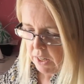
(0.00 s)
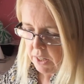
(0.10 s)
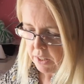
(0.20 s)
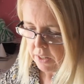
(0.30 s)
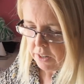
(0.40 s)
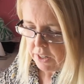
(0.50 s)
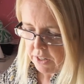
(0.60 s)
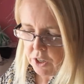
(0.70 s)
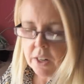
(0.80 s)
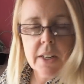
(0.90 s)
It's not
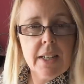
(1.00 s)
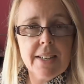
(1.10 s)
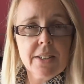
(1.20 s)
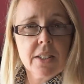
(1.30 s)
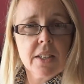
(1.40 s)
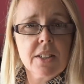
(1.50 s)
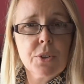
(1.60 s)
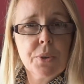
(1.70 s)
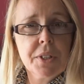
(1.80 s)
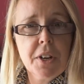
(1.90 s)
actually knitted,
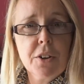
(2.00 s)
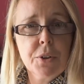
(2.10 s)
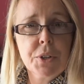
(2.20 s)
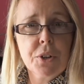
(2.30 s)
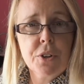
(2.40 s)
so it's not going to